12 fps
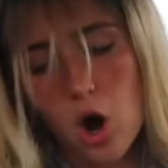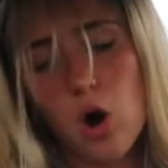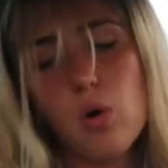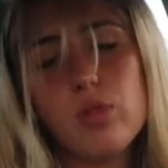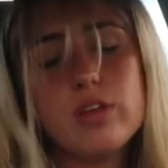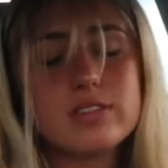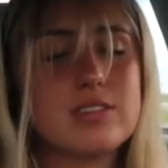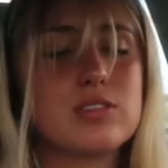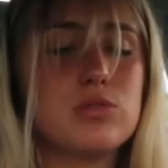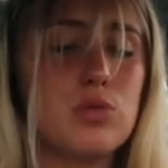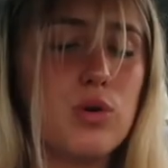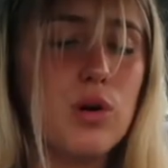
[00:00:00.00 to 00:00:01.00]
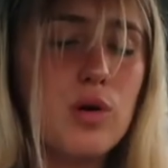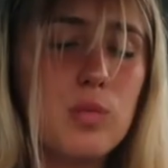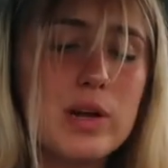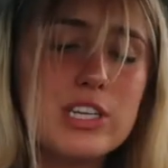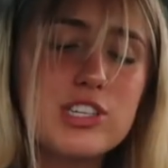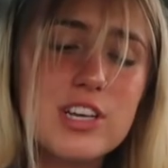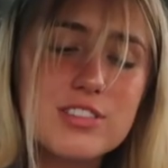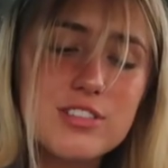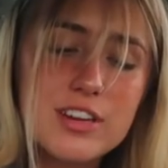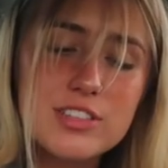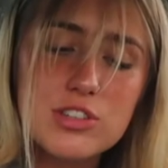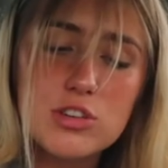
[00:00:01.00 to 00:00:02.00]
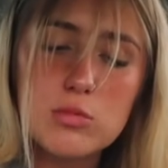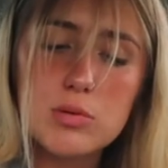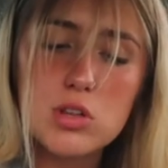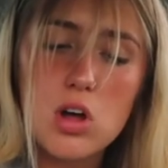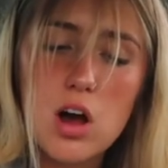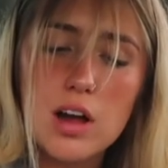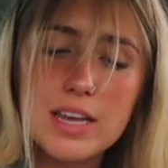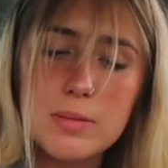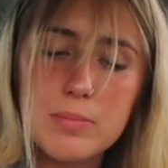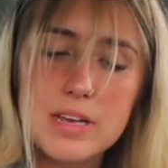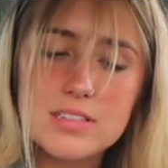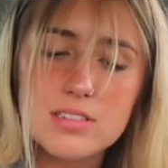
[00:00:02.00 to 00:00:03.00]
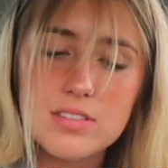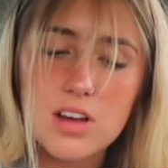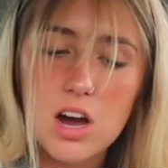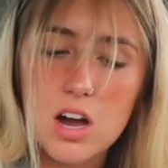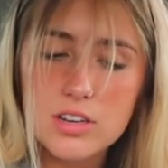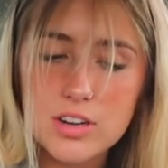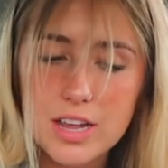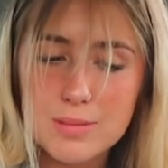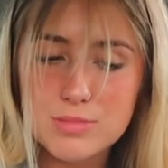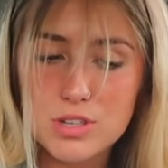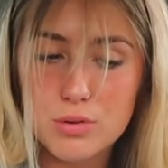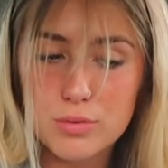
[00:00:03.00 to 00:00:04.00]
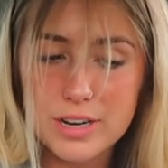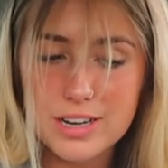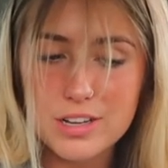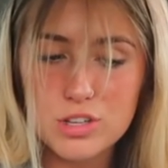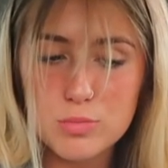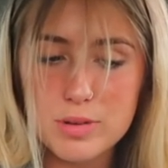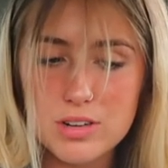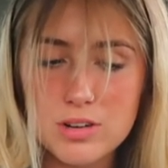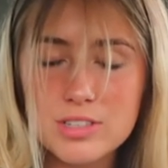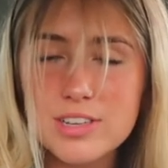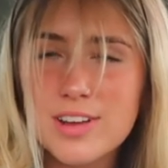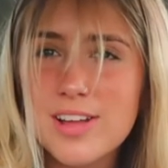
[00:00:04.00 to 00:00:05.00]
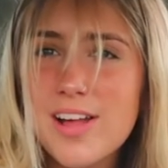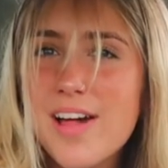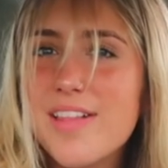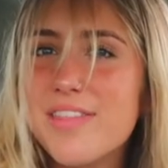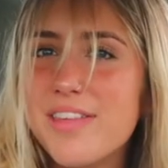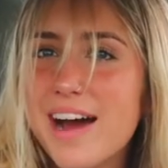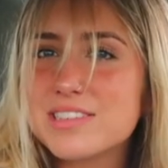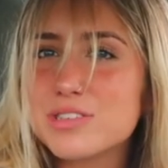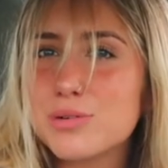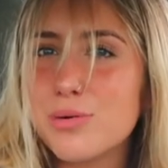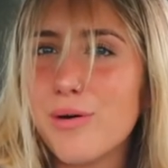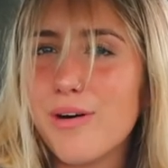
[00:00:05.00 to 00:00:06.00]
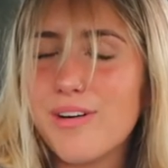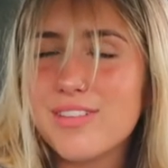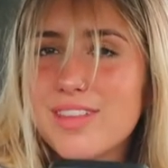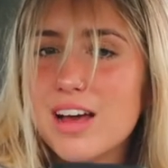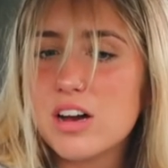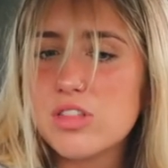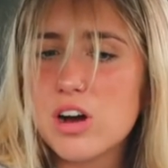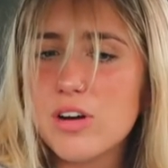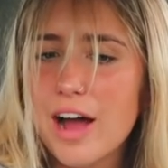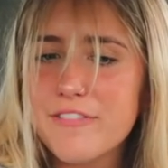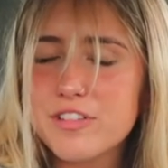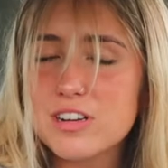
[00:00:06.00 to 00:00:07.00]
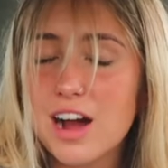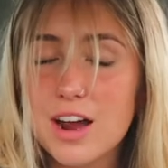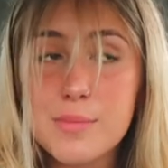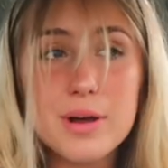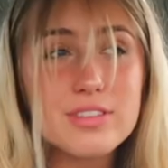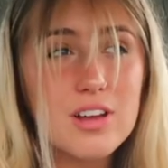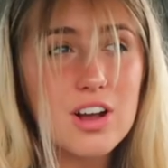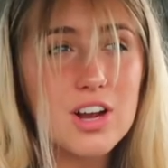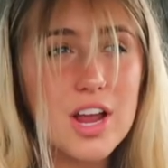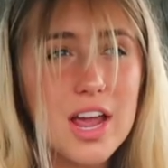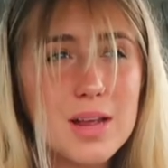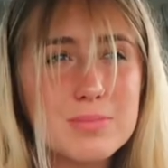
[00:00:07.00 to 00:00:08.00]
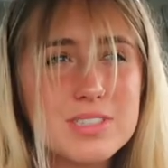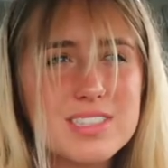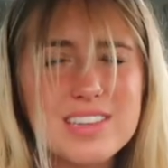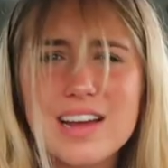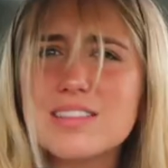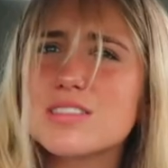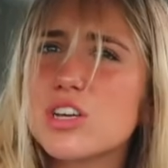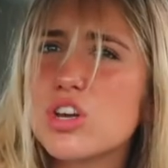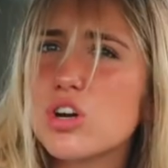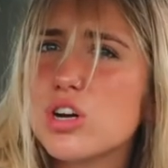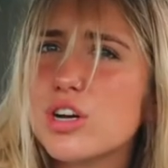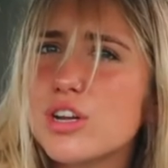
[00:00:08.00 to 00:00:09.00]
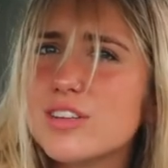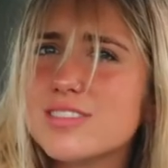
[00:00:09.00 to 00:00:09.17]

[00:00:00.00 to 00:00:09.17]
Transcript: Oh, this is cool. Which district do you belong in based on the Hunger Games arena you build? That's cool. Though I forgot about the Hunger Games. That is a good